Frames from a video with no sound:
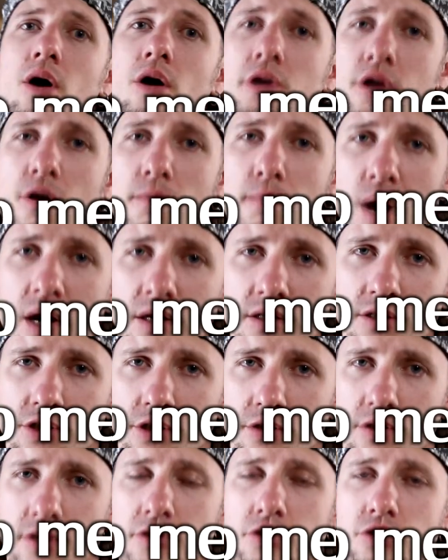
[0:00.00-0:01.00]
audio
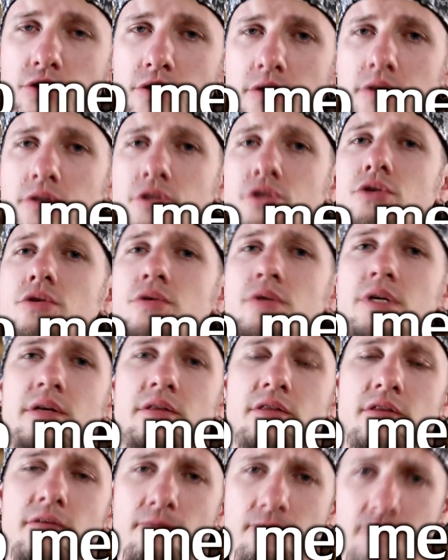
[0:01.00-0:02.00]
monitoring
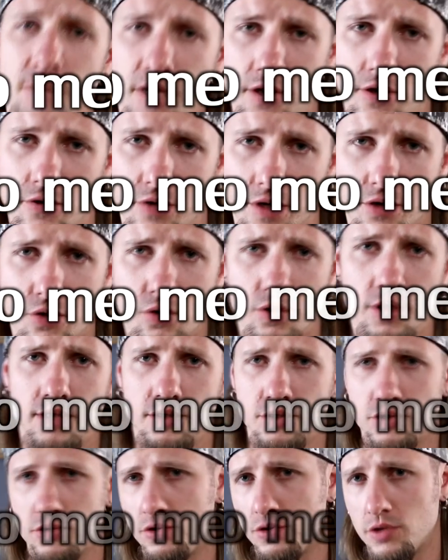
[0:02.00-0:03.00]
during the video
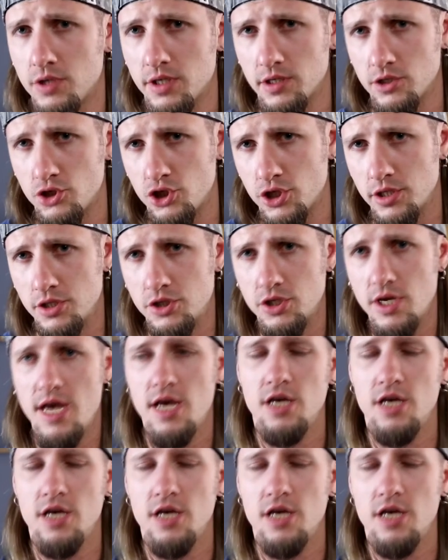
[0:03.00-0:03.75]
recording, so you can just